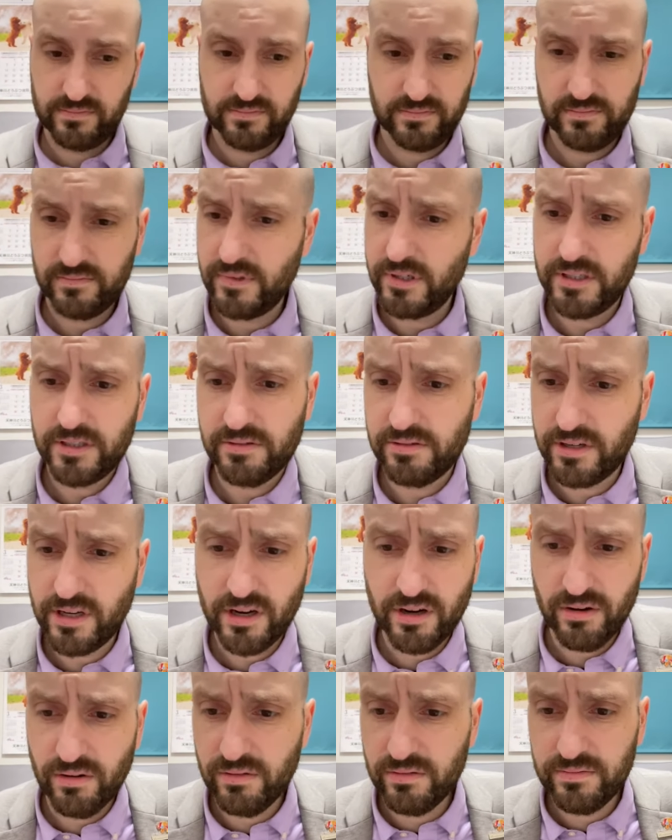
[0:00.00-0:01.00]
I don't
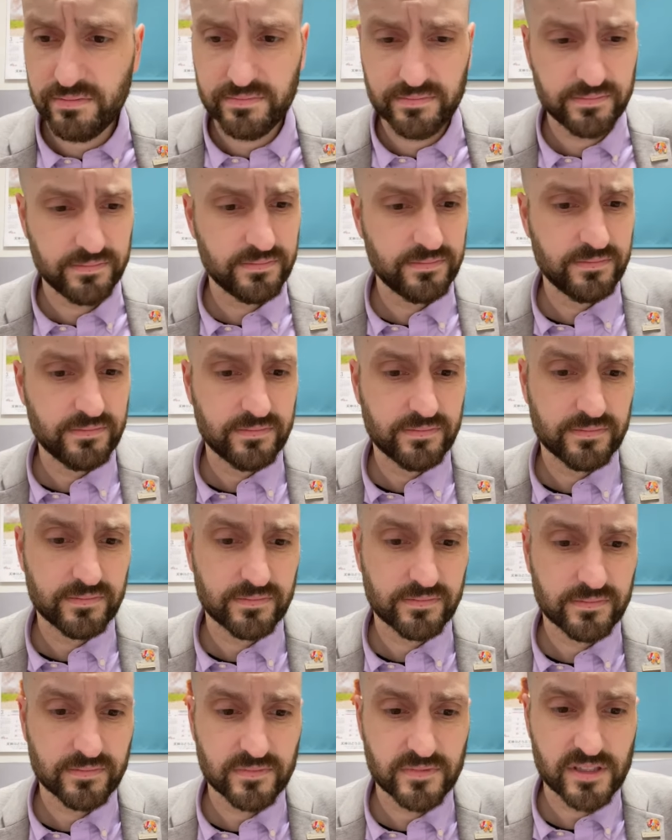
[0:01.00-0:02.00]
know.
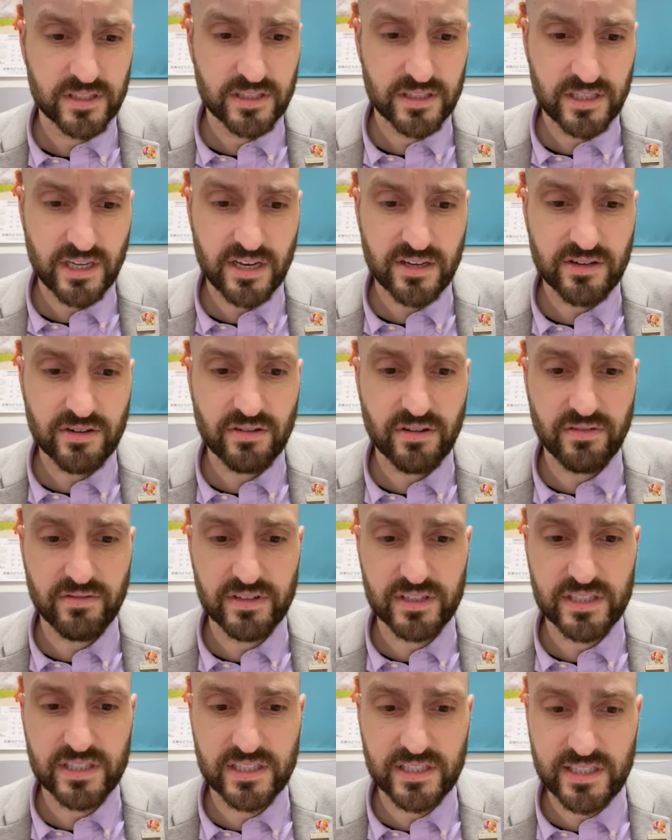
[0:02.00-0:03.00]
Center of a
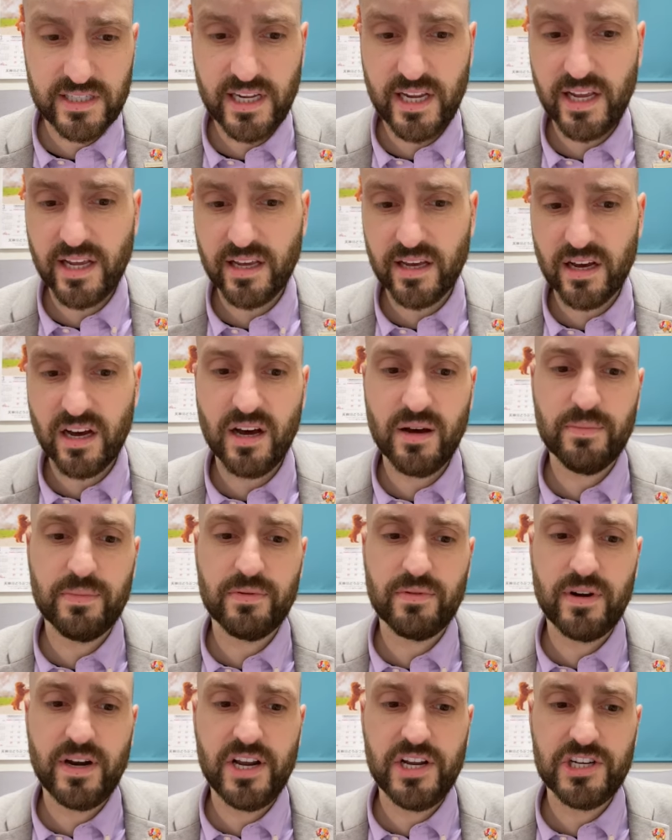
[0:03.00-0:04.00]
sting
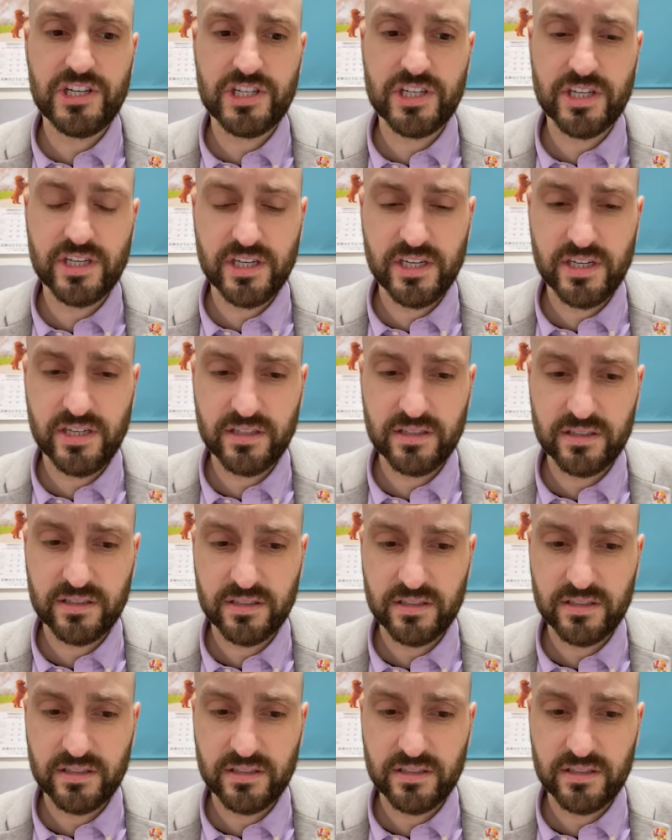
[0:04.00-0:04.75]
operation.